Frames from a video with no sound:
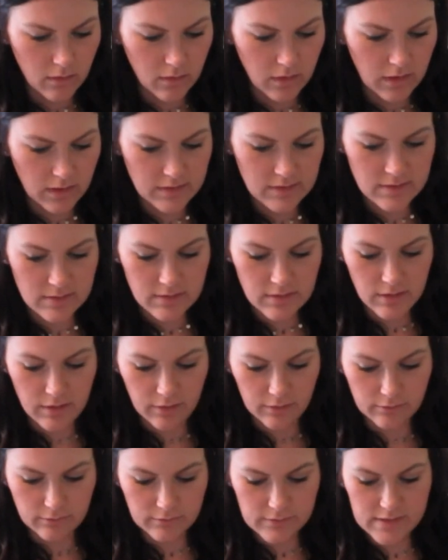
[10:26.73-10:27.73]
it's, you
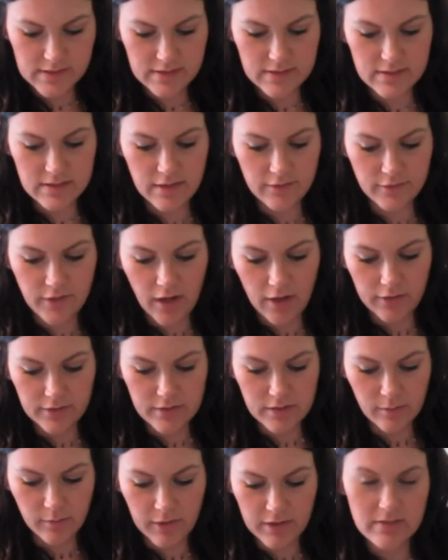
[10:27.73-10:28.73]
know, $67
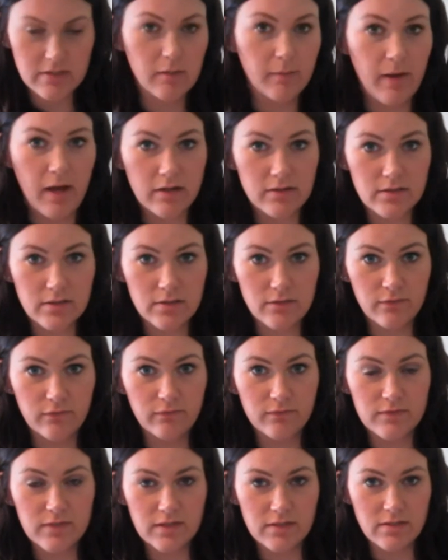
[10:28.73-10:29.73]
and the price of the box is
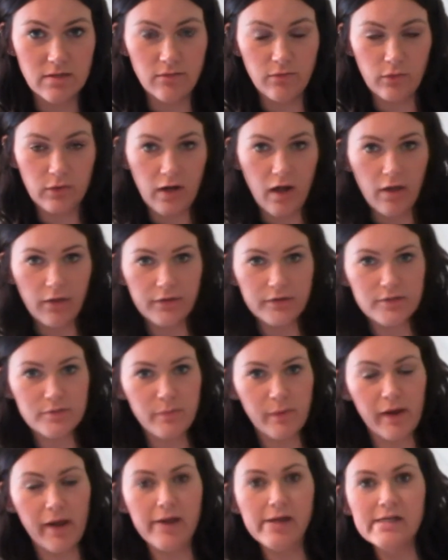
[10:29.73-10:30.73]
$64,
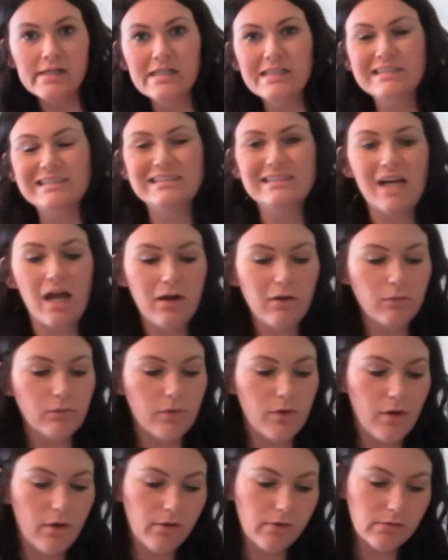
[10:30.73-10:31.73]
but I don't
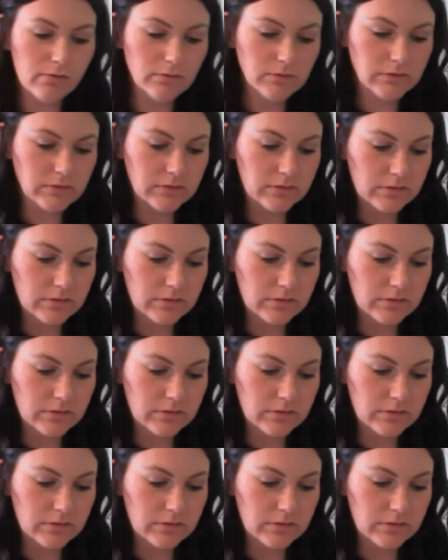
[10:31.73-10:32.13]
know.